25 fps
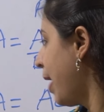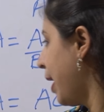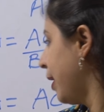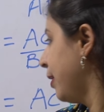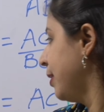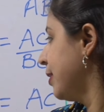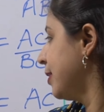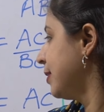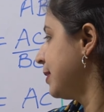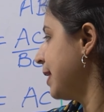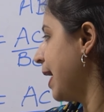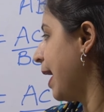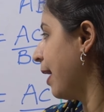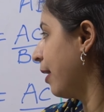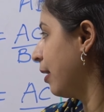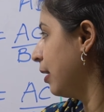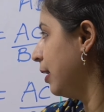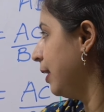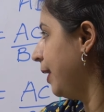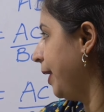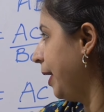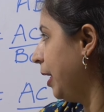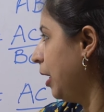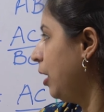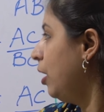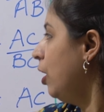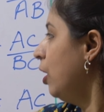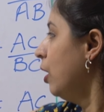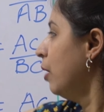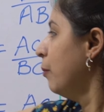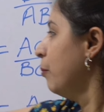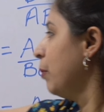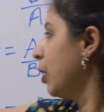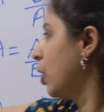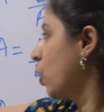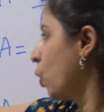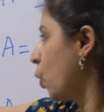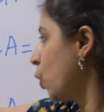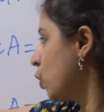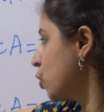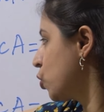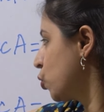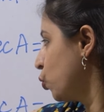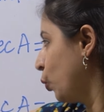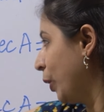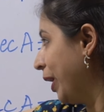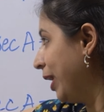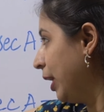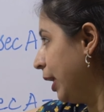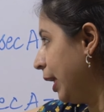minus angle A, because
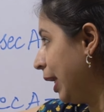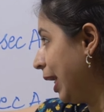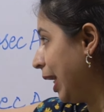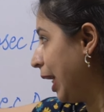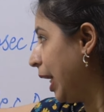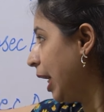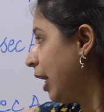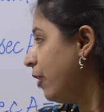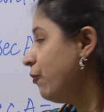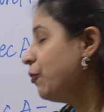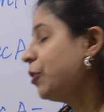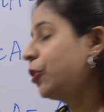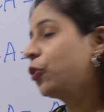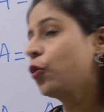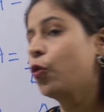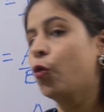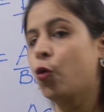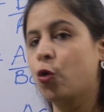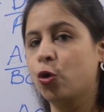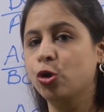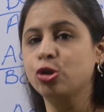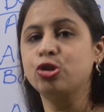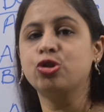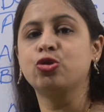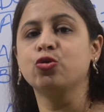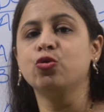when A will go